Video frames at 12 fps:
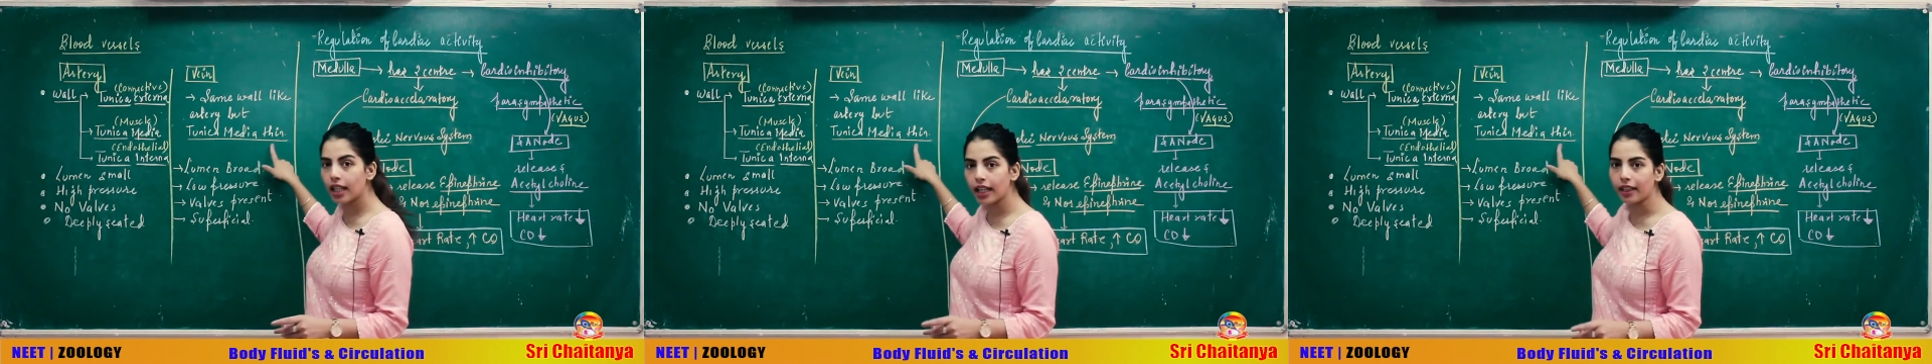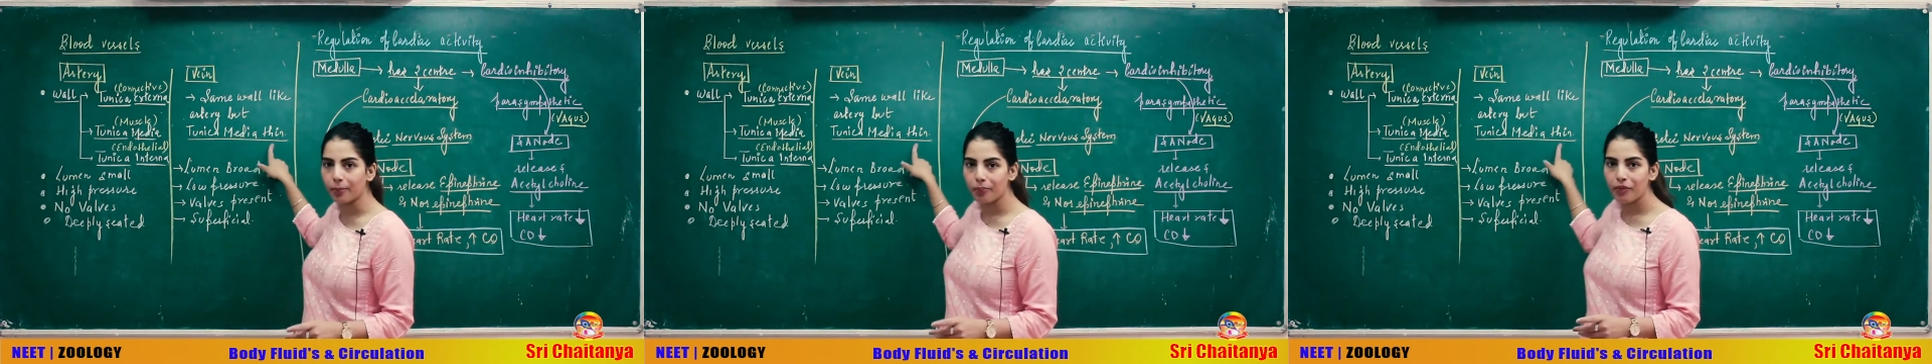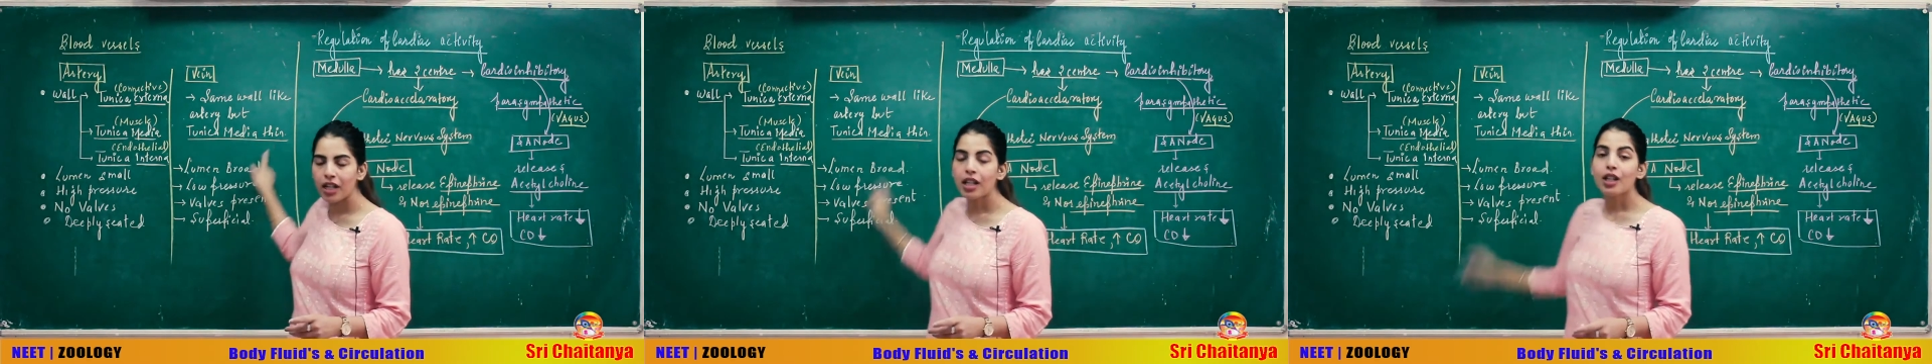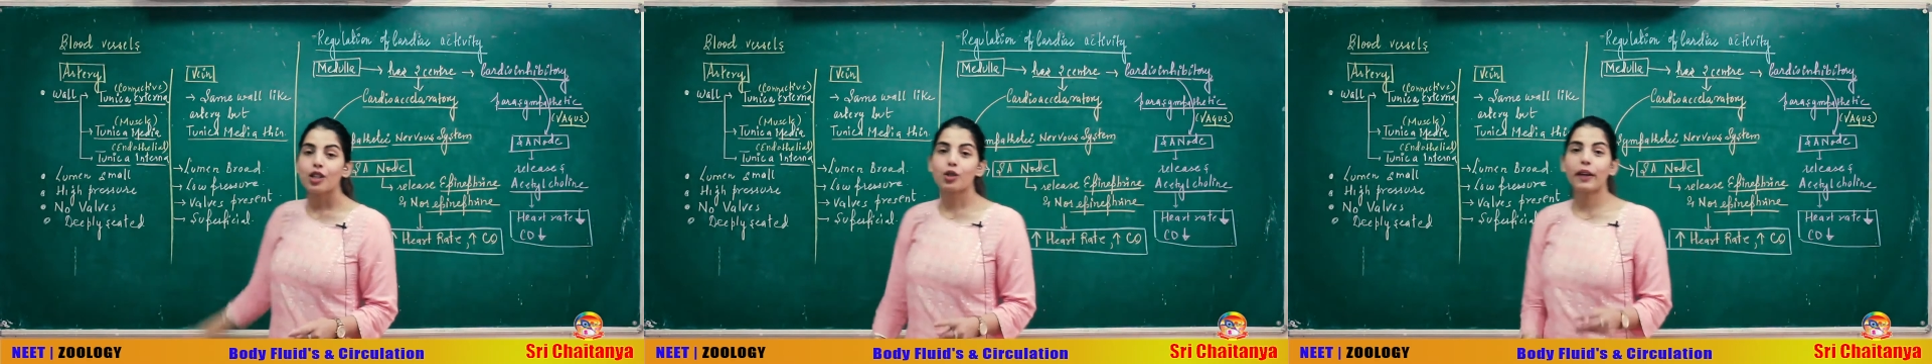thin.
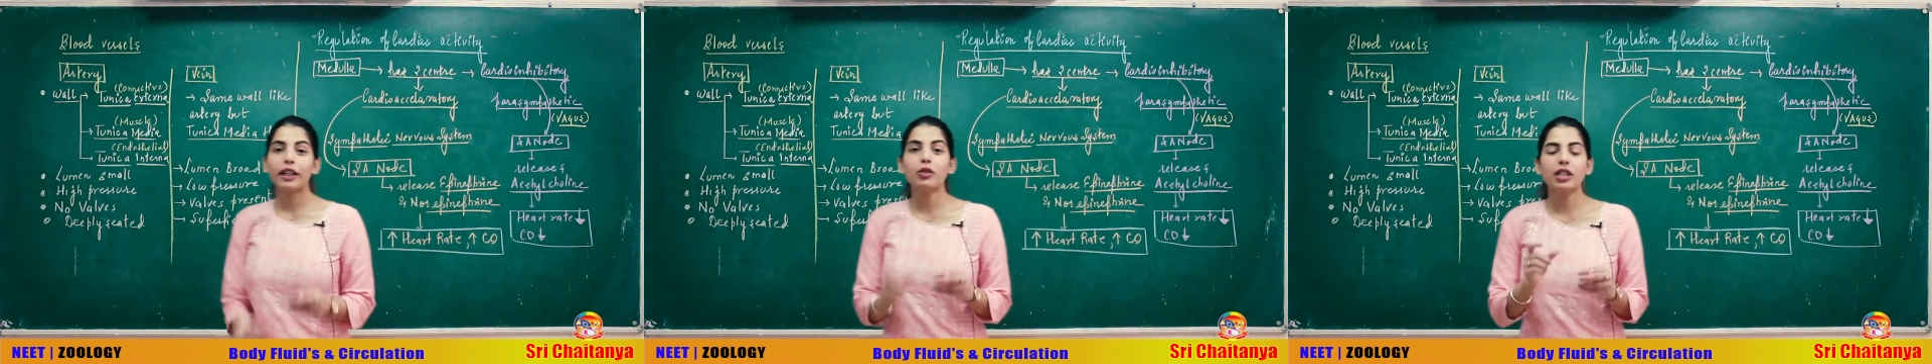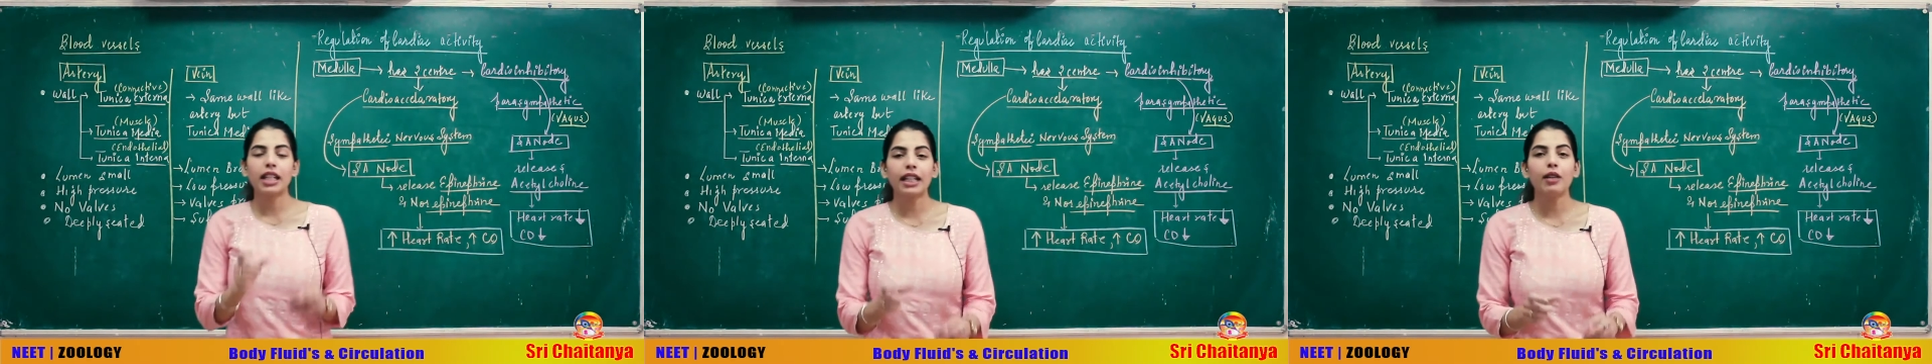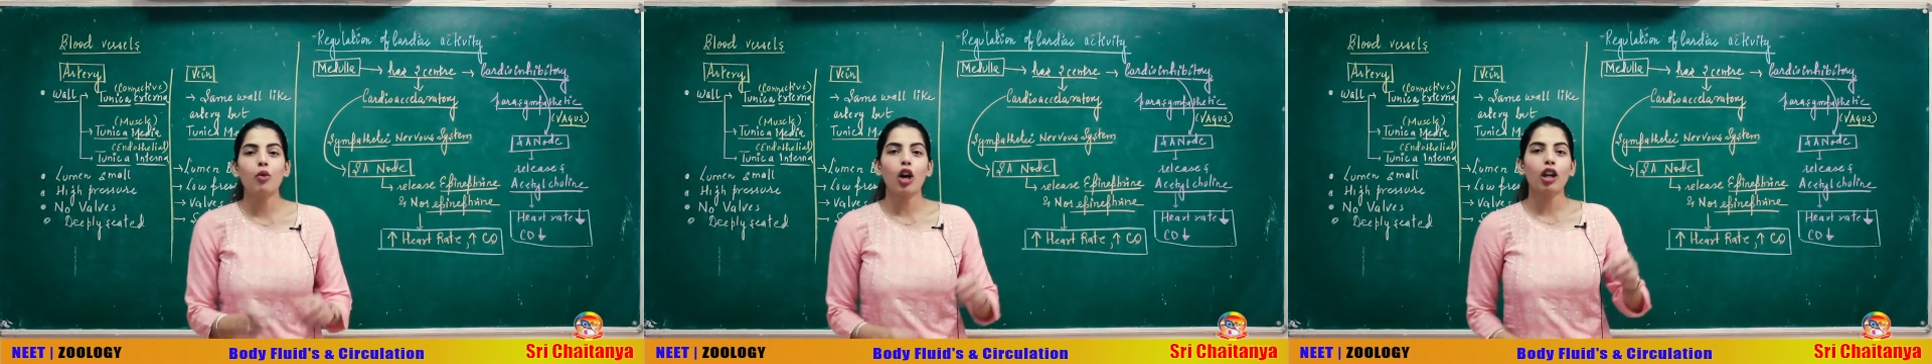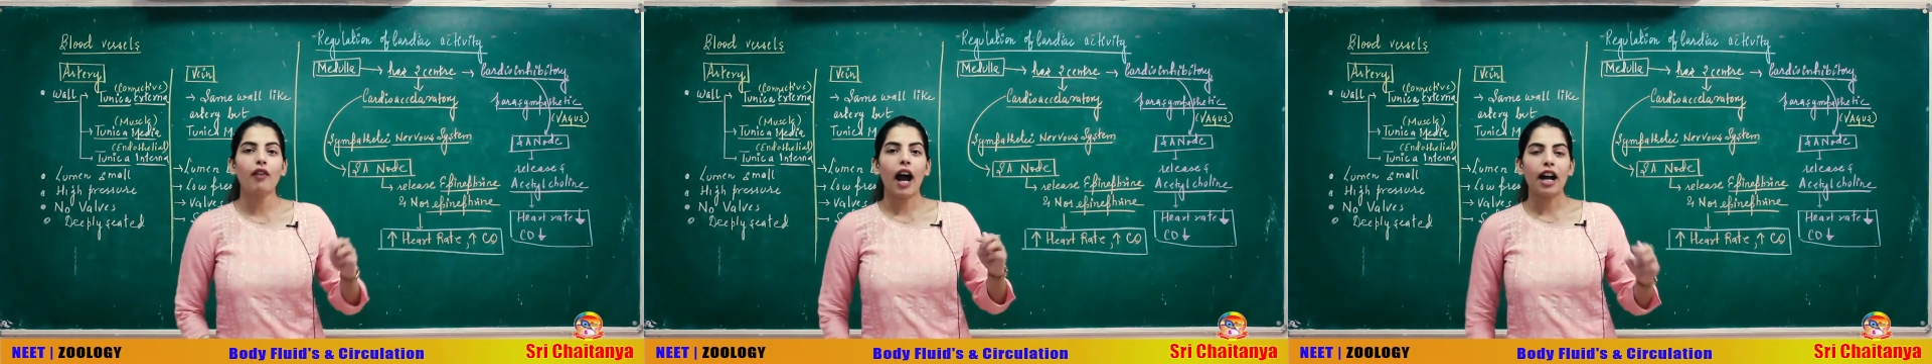So when you say the
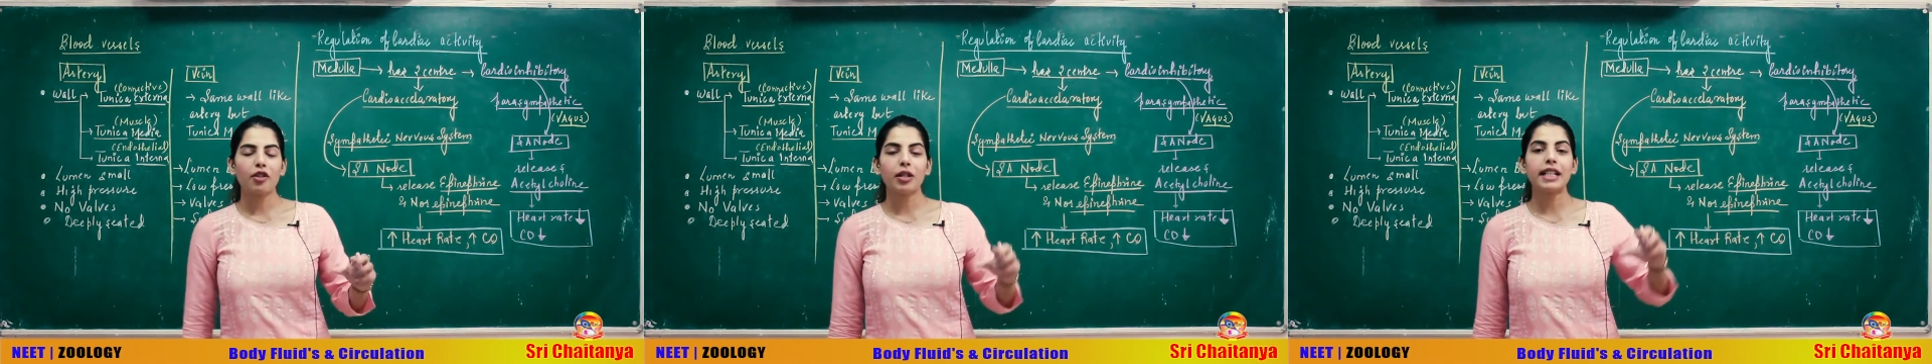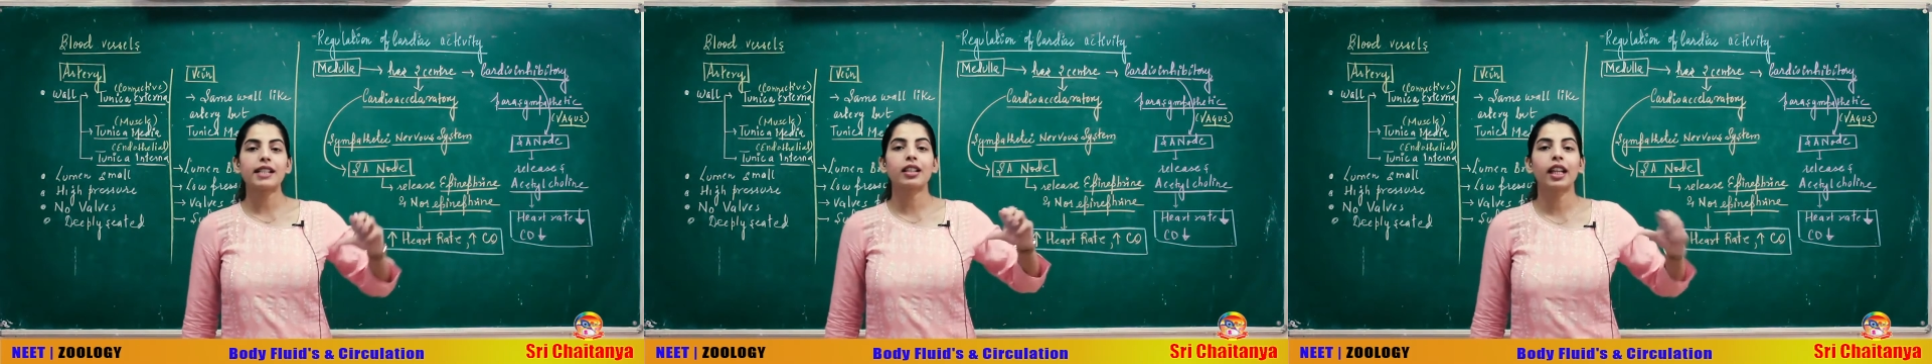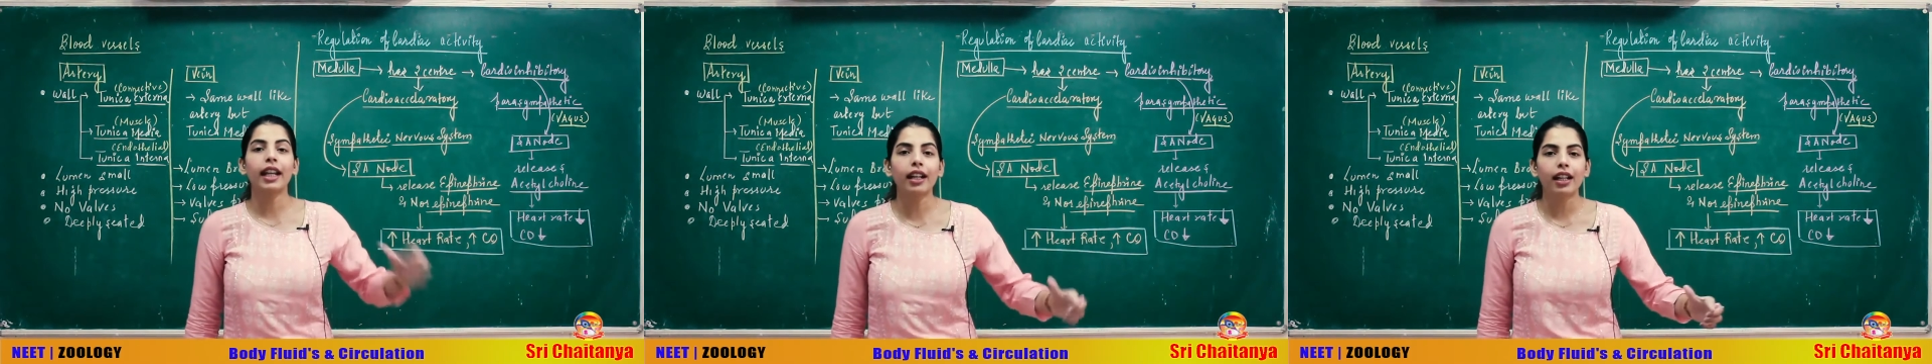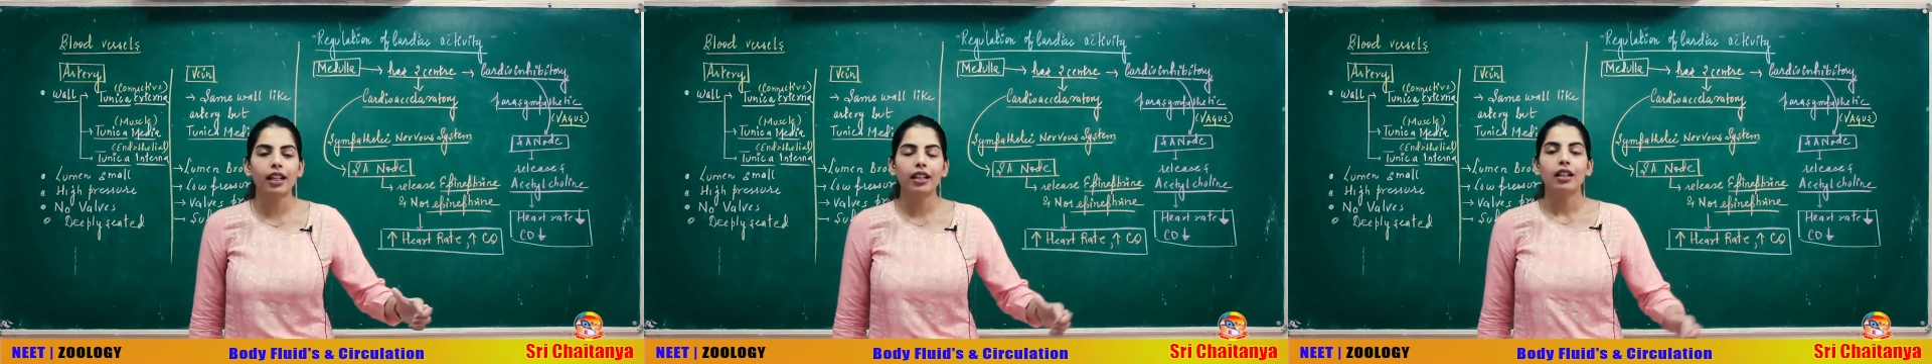wall of artery is
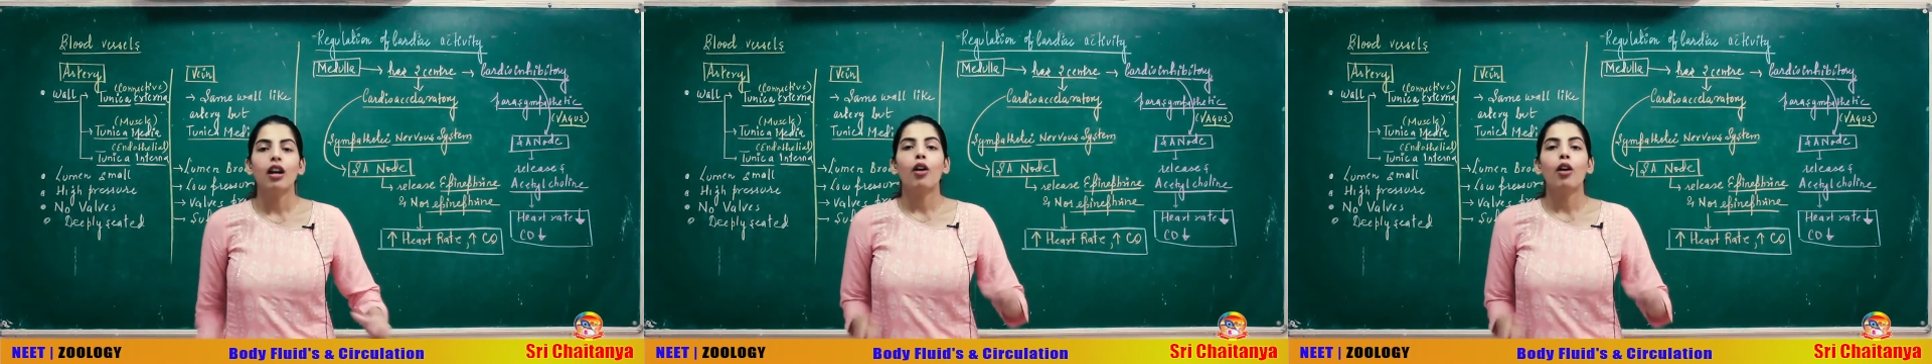thicker,